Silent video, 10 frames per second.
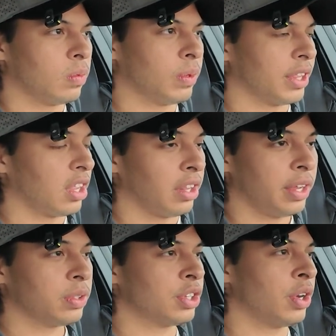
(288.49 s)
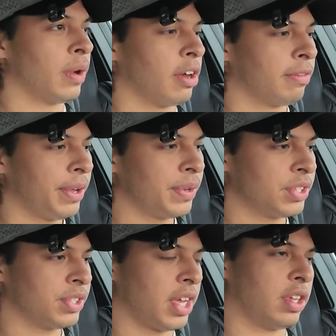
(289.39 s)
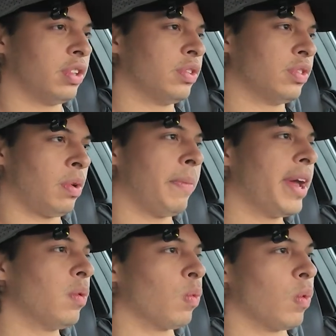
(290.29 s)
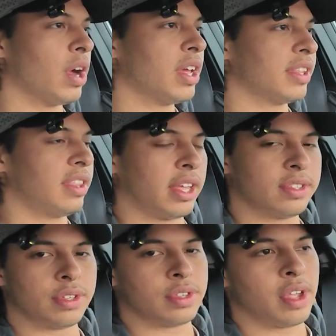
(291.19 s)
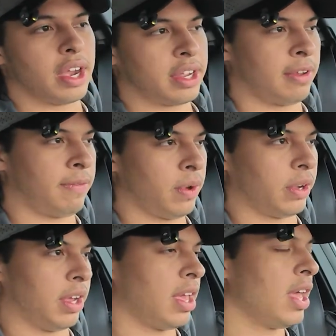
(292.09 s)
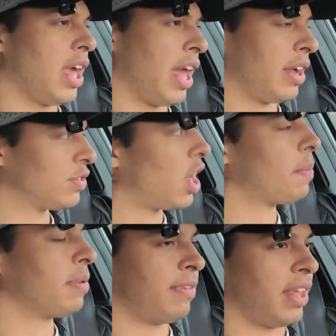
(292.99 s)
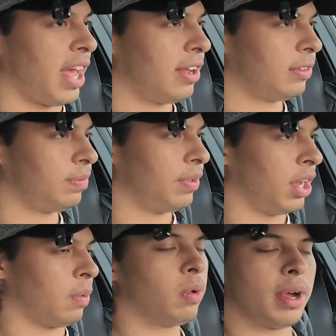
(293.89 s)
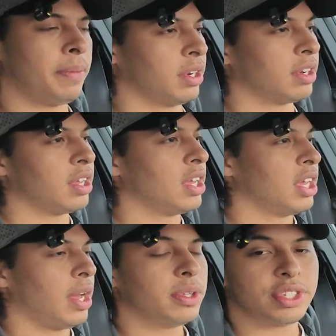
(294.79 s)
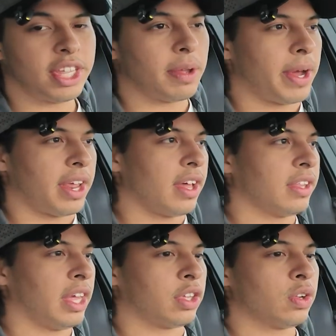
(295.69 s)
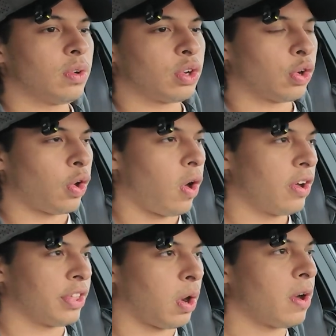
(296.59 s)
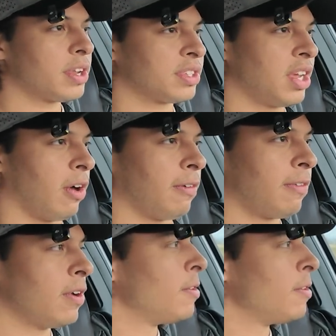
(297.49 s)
with little to no airflow. It's just like no matter what, that's just not going to feel good. And on top of that, just think about it. Like your car, the car itself,